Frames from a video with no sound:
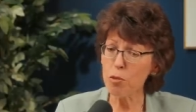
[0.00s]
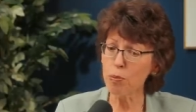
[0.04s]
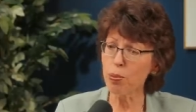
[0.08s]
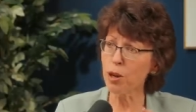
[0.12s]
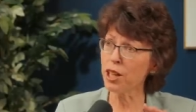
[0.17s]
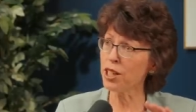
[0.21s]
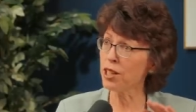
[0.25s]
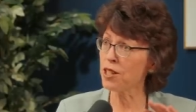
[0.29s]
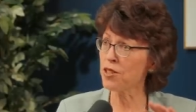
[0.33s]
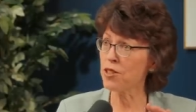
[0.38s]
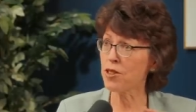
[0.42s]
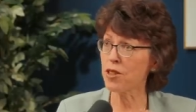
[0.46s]

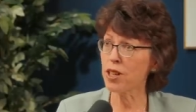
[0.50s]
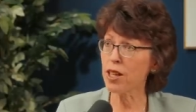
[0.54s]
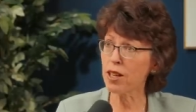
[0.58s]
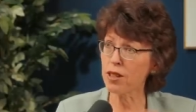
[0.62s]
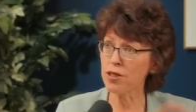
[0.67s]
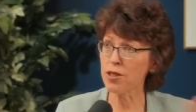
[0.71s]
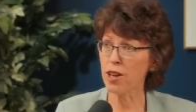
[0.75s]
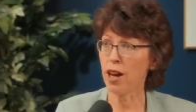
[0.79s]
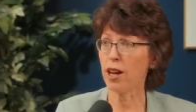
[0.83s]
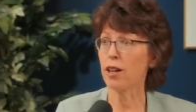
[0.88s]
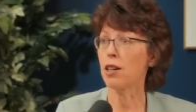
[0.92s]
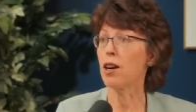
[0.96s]
But it's the
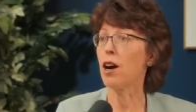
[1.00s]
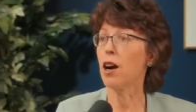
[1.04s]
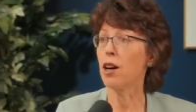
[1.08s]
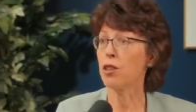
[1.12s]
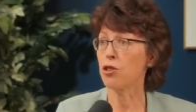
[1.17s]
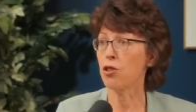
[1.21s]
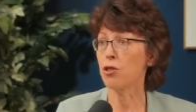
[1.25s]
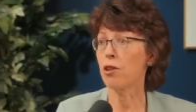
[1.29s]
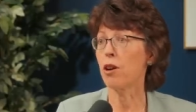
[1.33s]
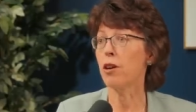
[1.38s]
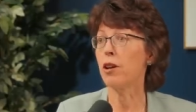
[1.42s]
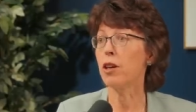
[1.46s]
exact
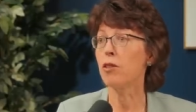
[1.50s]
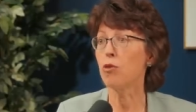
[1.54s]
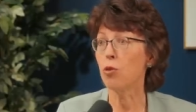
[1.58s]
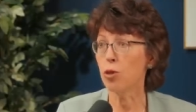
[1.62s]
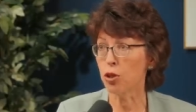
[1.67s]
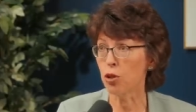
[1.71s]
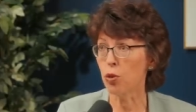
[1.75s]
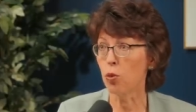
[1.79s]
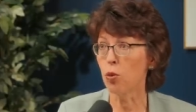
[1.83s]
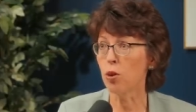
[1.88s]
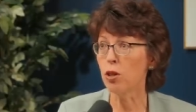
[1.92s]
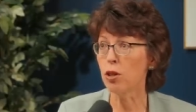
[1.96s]
contrary of
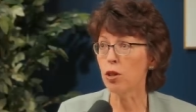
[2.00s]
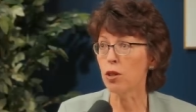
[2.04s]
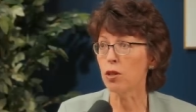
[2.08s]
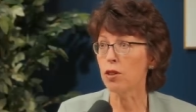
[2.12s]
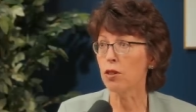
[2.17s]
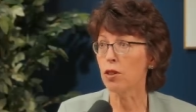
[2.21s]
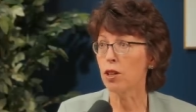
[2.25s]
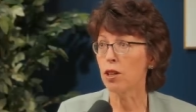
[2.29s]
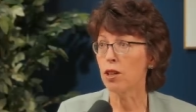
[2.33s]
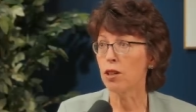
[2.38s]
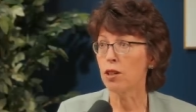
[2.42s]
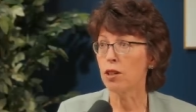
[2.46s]
what the
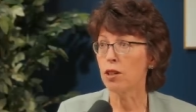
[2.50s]
world